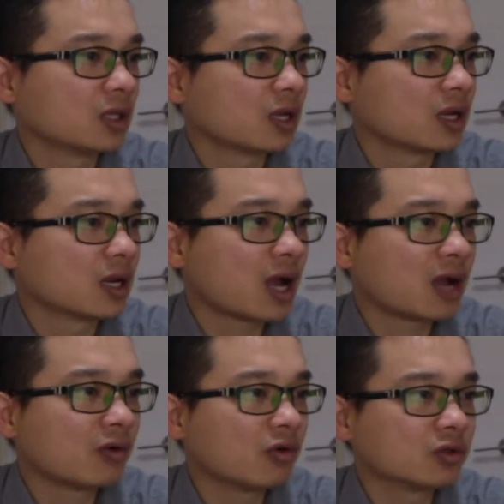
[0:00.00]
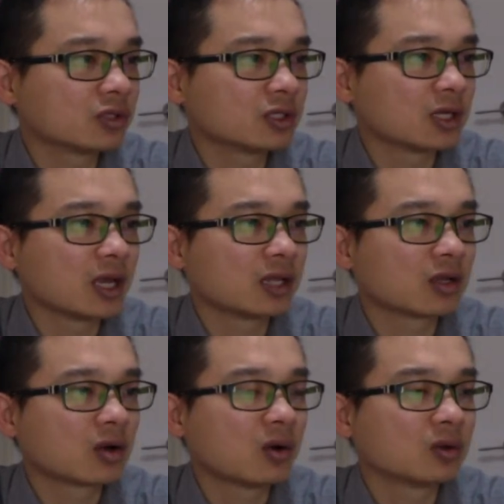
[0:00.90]
that narrows
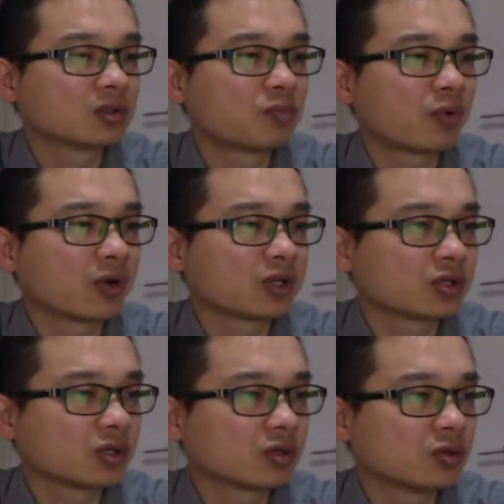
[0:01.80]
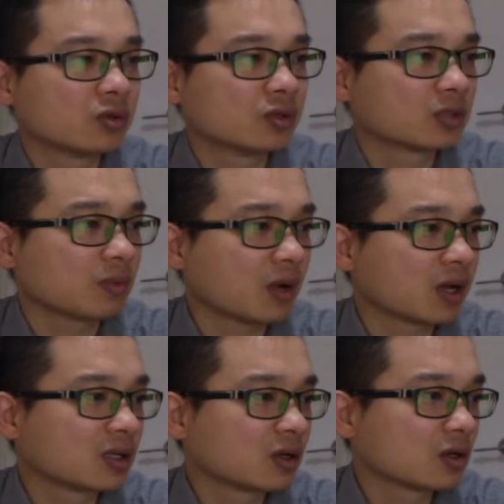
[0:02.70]
and causes pressure to the
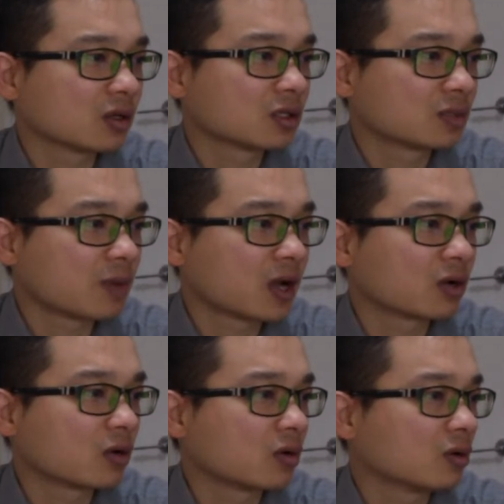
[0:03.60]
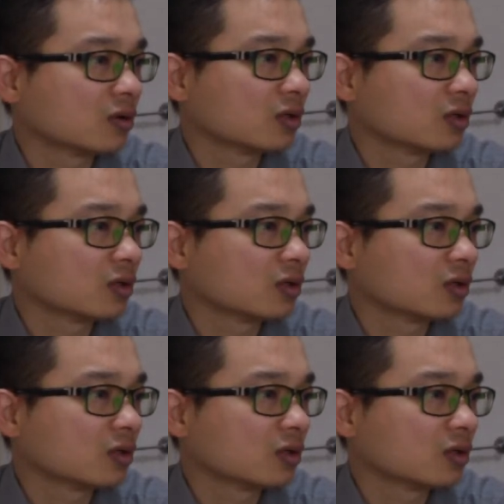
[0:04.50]
spinal cord.